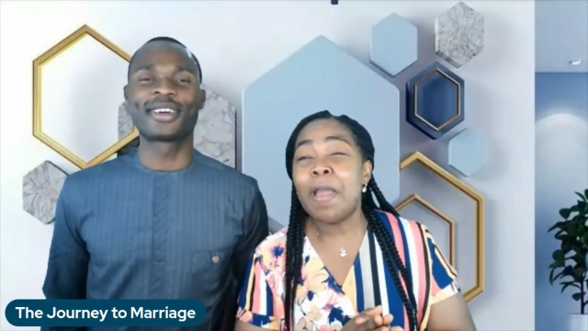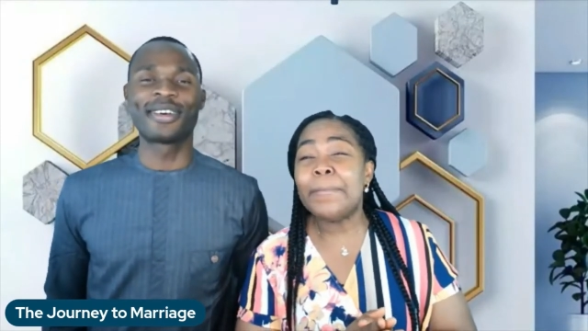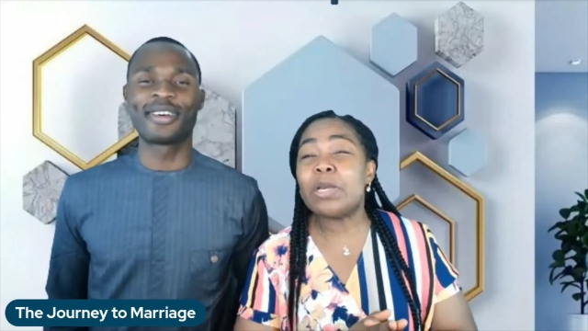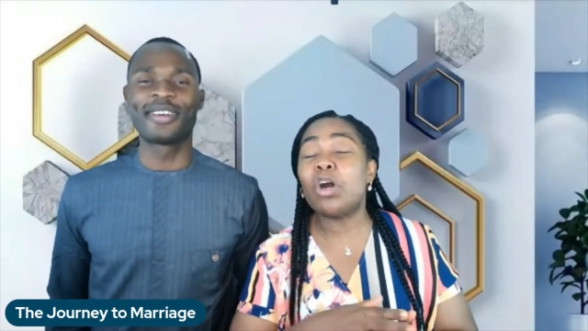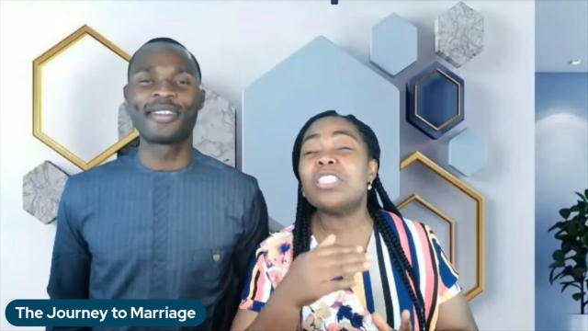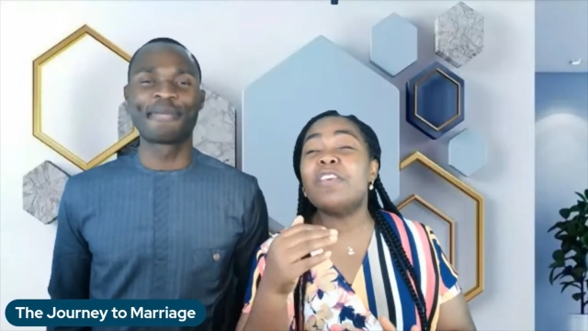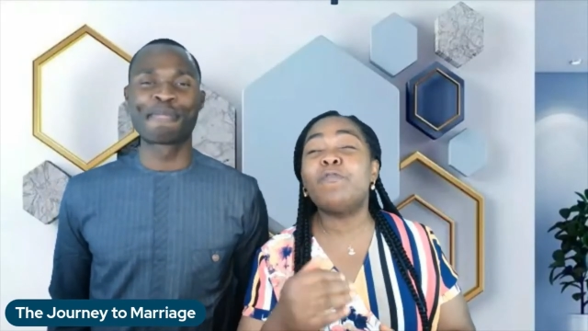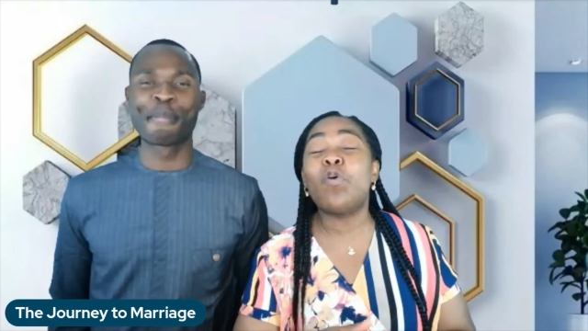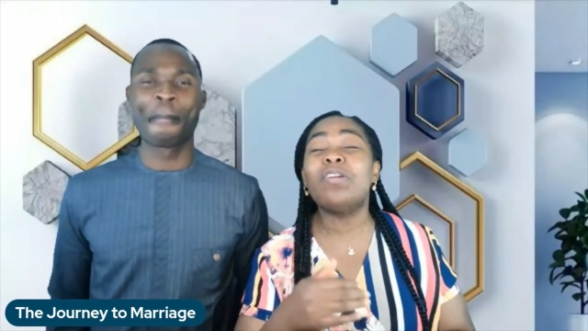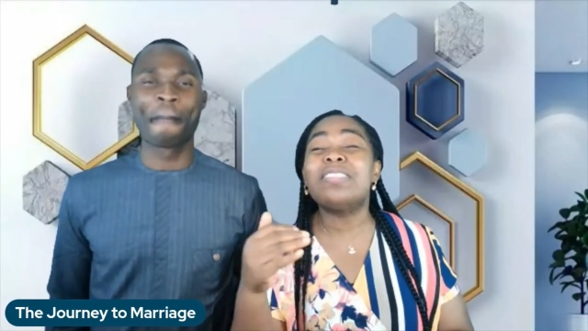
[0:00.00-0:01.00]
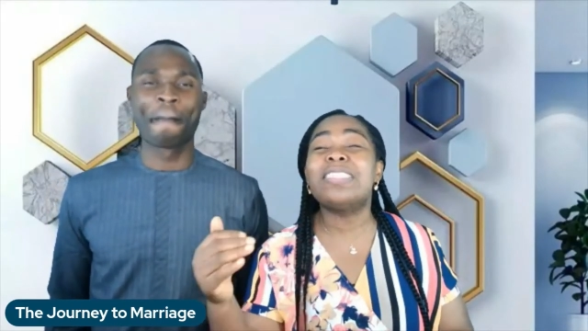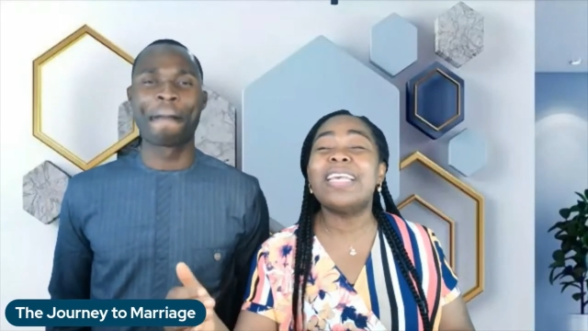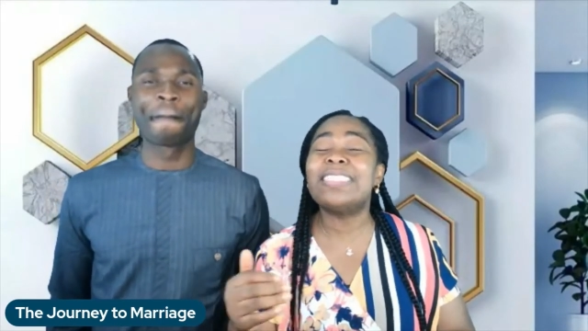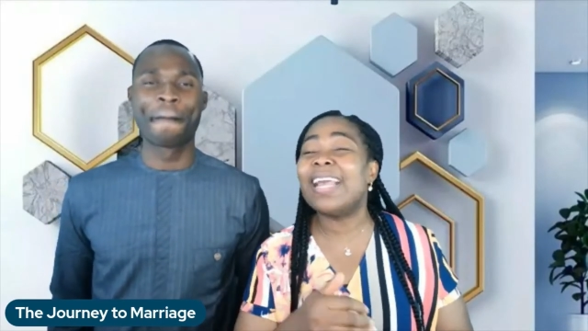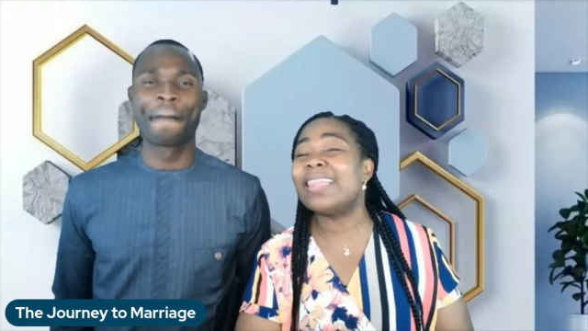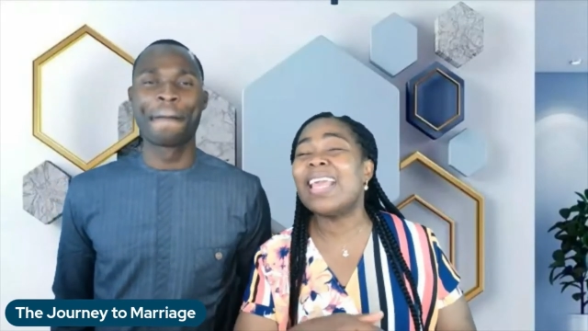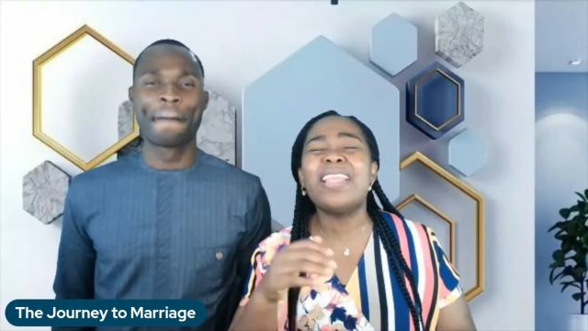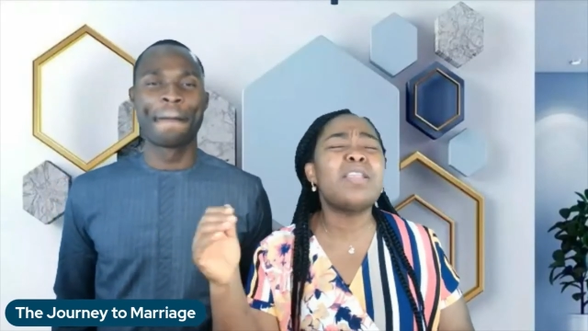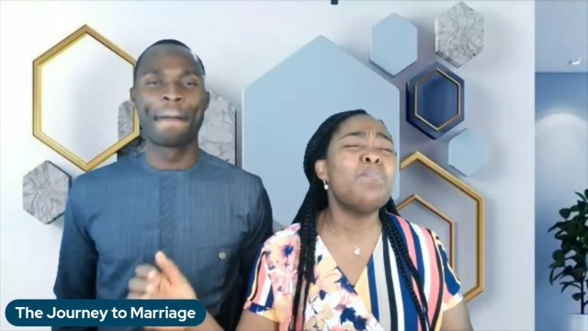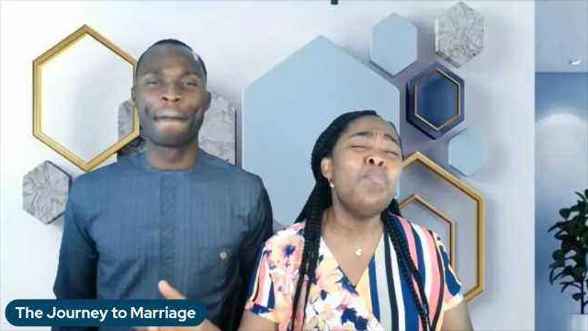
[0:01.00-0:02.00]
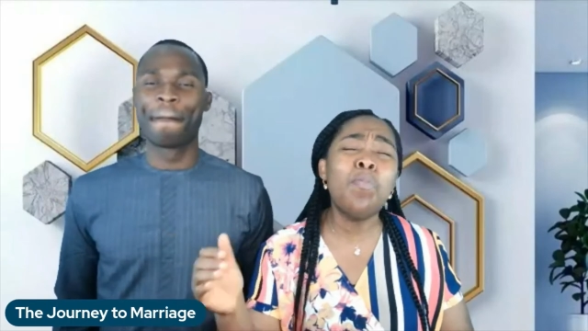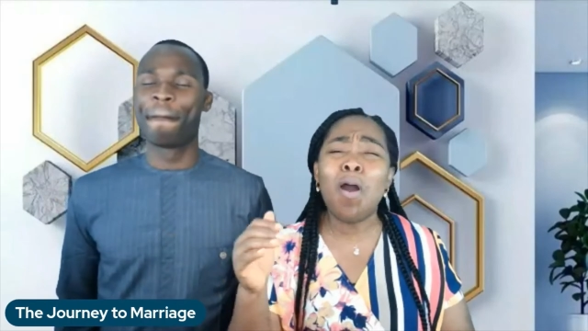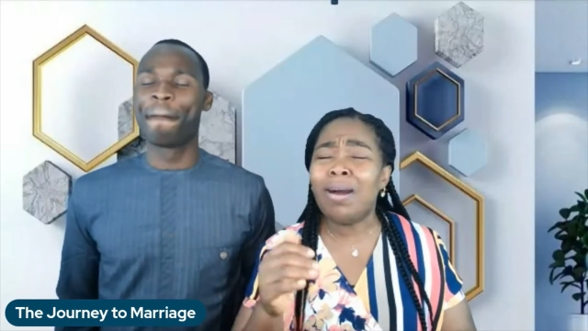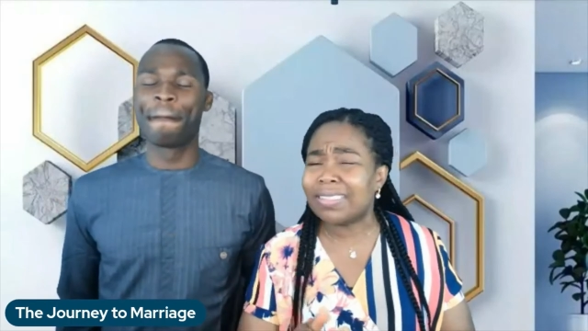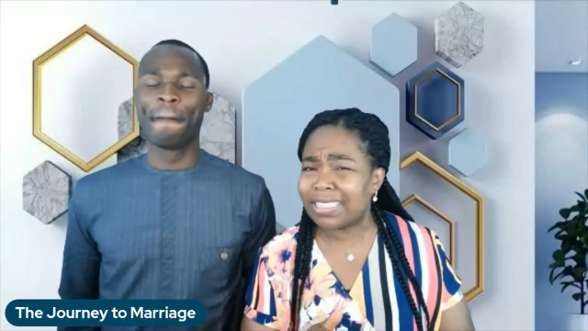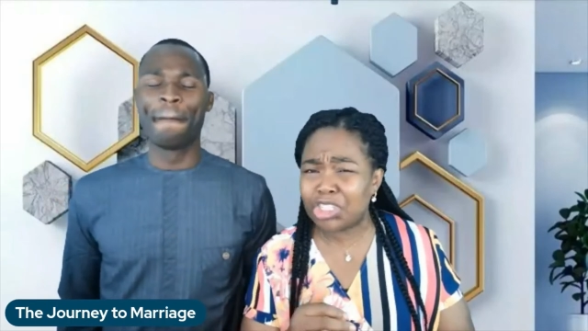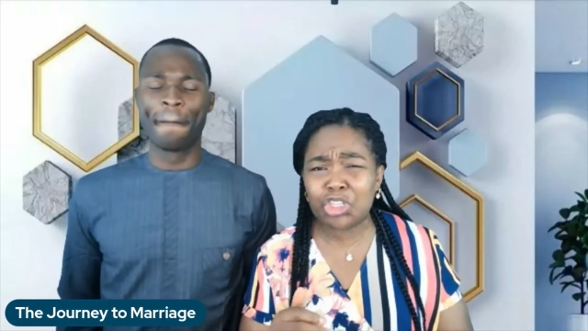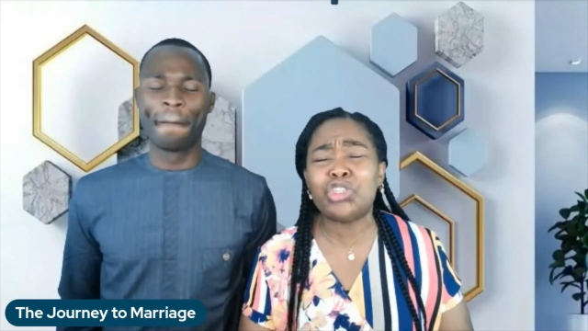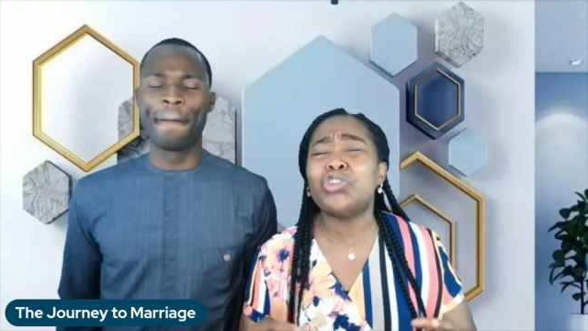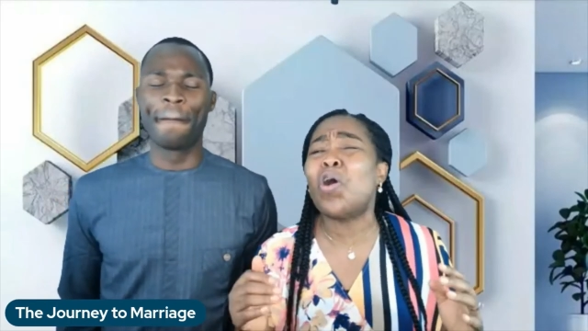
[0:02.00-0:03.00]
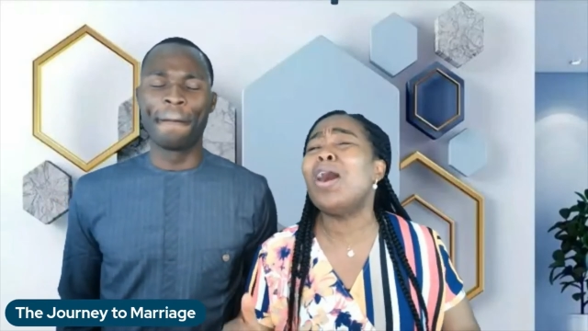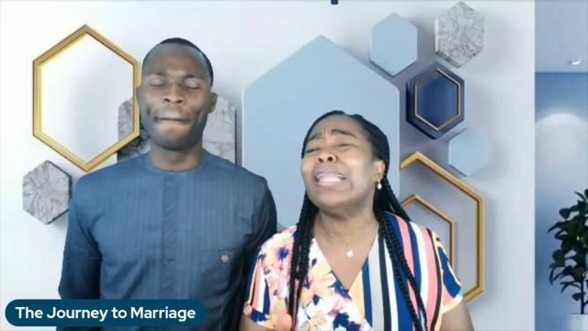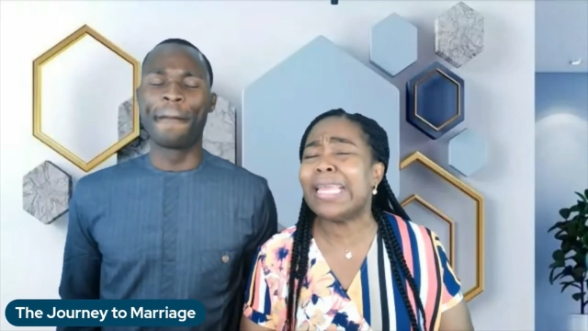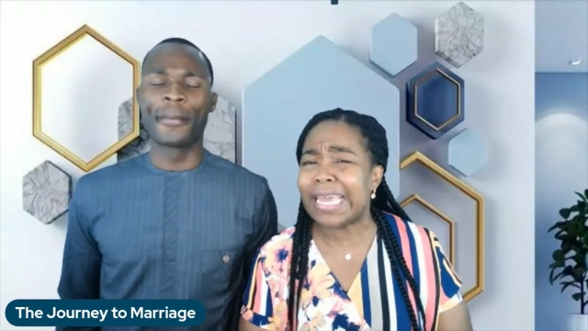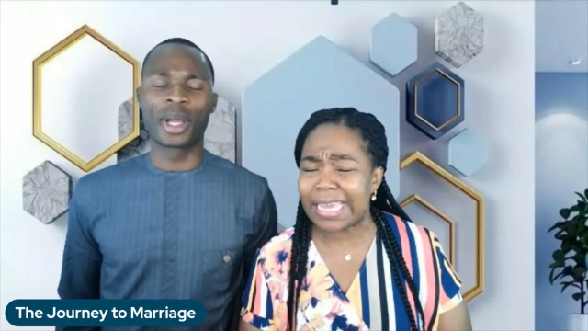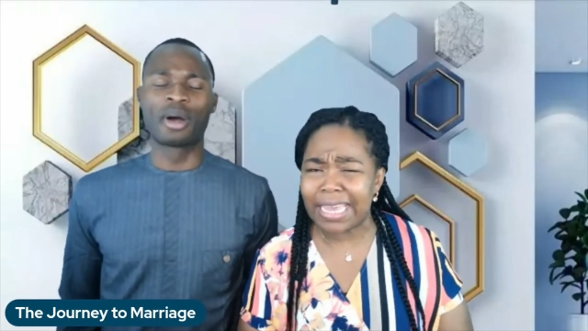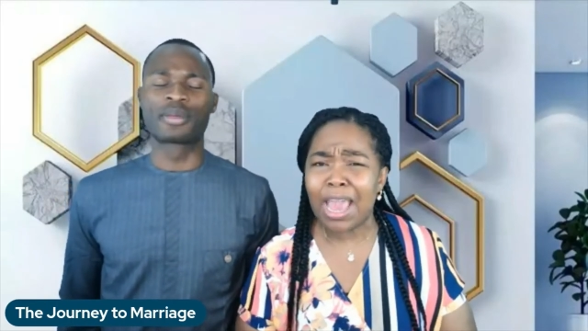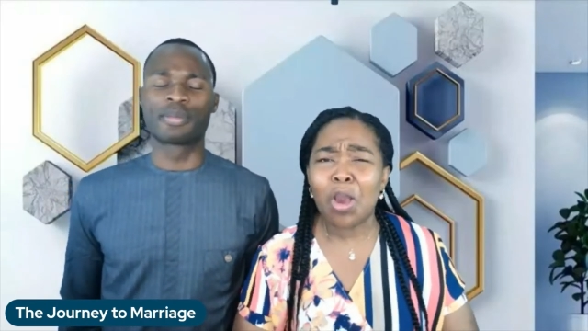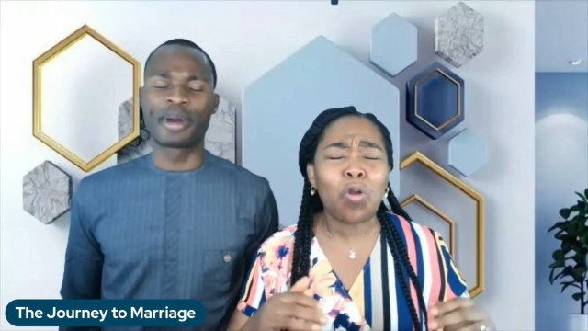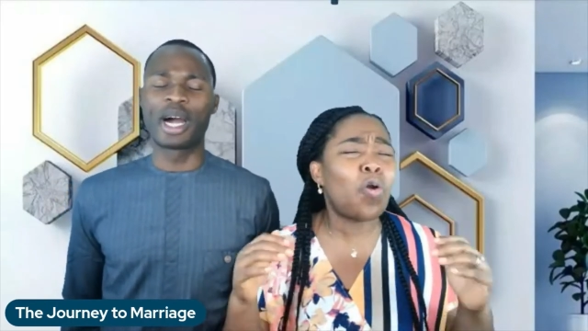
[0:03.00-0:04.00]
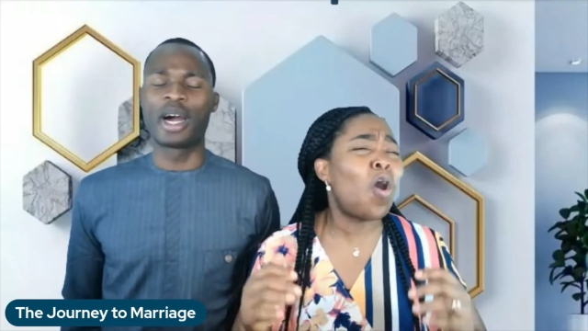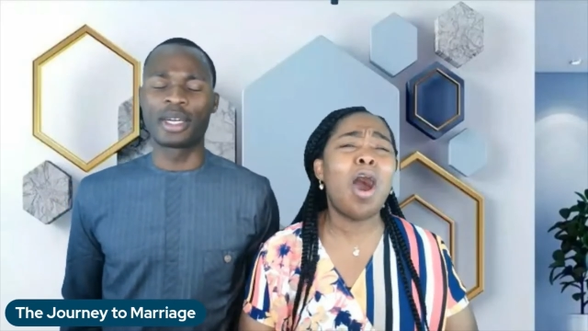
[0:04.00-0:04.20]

Speaker 1: Because if God says a thing, it must mm. surely come to pass.